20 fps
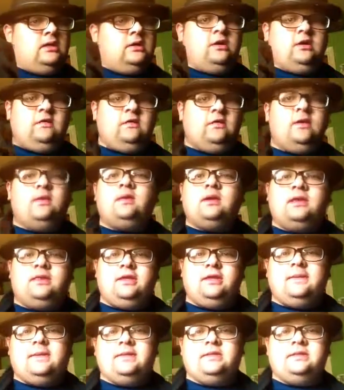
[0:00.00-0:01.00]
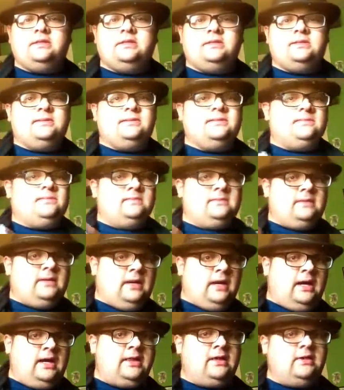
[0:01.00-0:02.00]
overall, what I think about this,
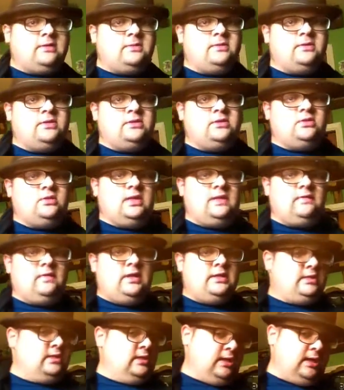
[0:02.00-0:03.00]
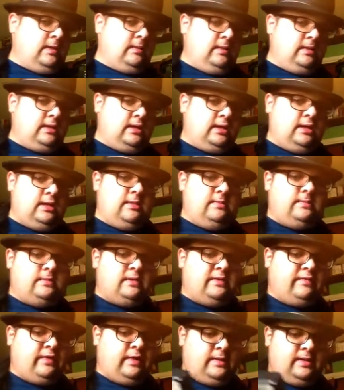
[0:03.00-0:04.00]
I thought it was a pretty good story. I watched it a couple times.
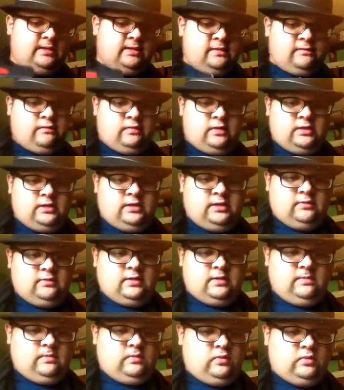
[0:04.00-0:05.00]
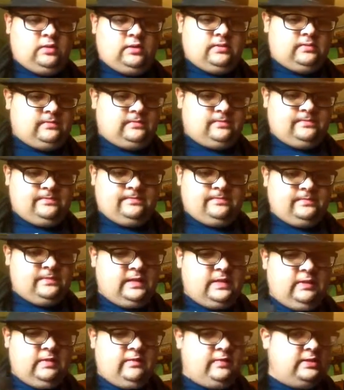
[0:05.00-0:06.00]
I find myself watching it when I'm bored,
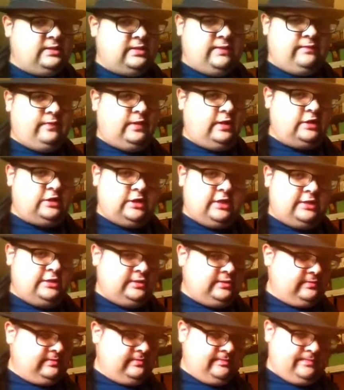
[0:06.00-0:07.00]
even if it's on VHS.